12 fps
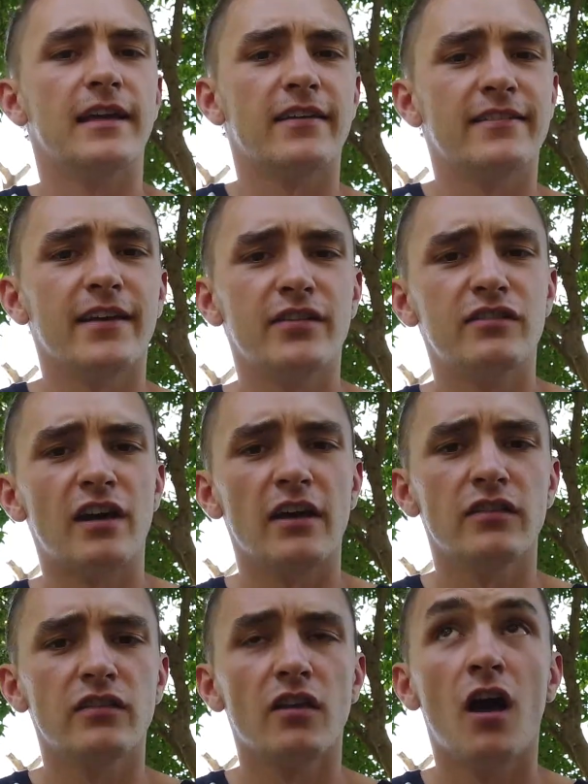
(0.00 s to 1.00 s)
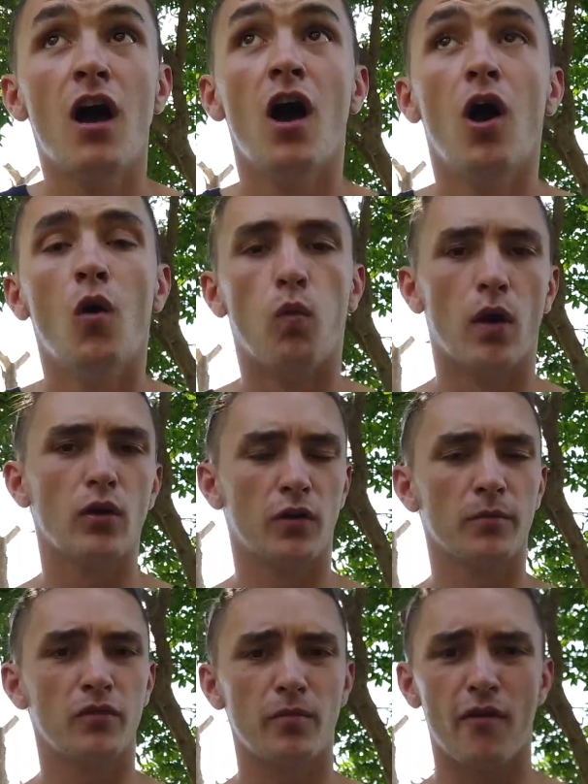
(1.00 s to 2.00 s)
Yes.
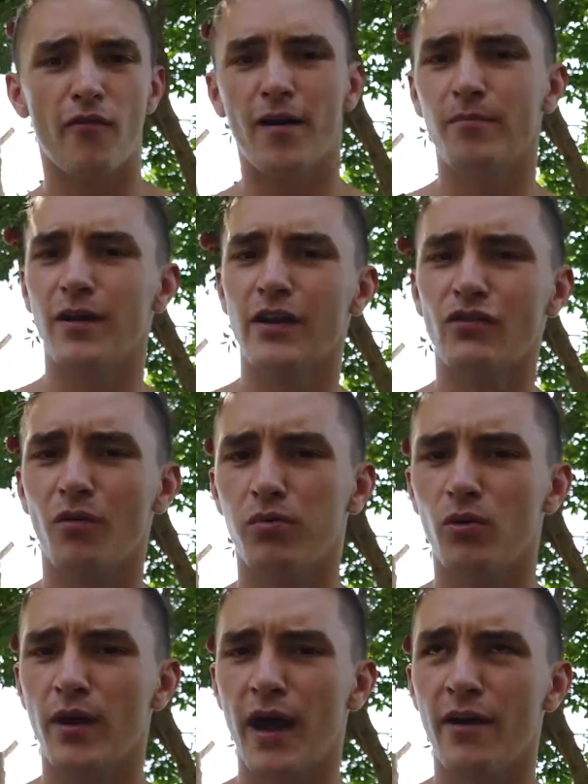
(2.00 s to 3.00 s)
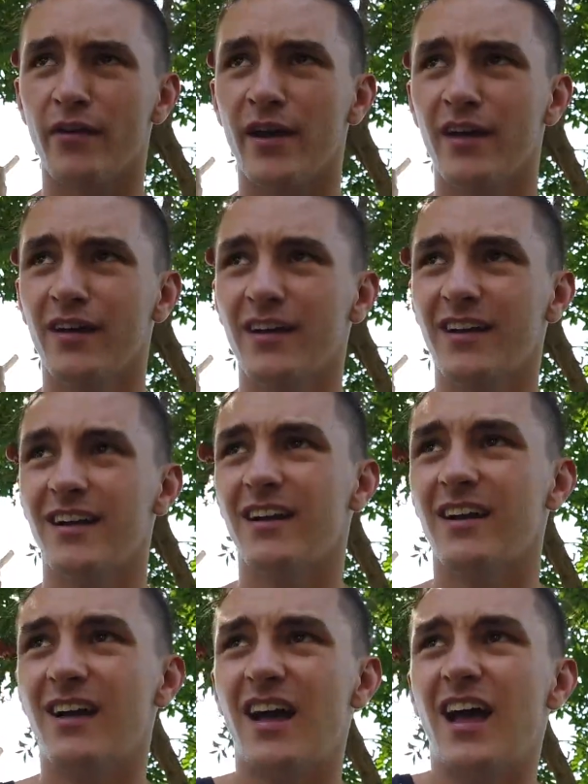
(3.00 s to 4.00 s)
Welcome to my ramblings on Bulgaria.
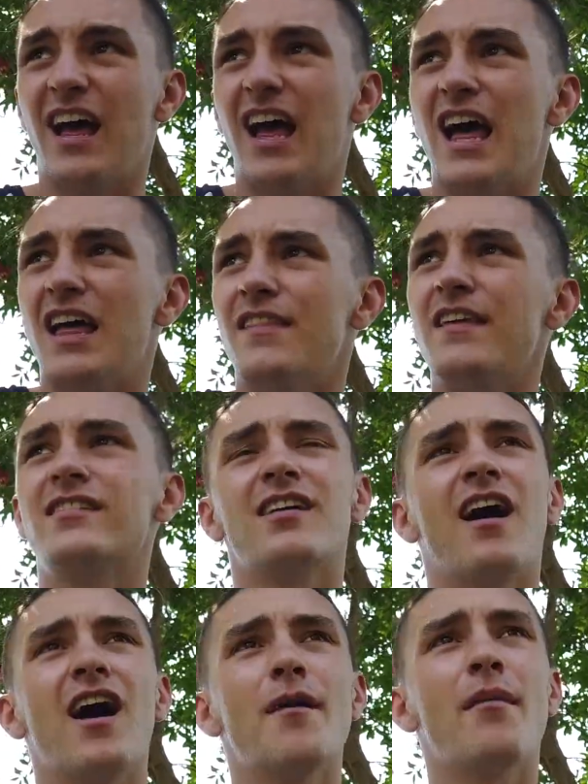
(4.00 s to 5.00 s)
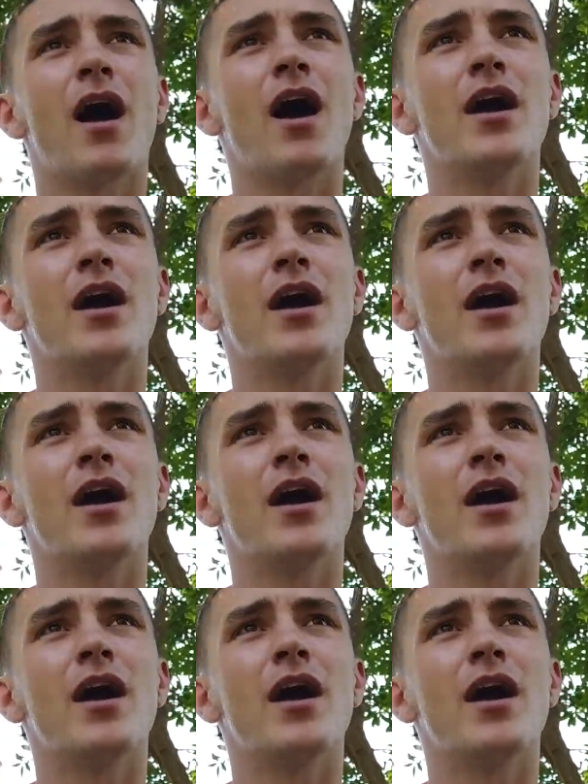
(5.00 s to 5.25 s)
This time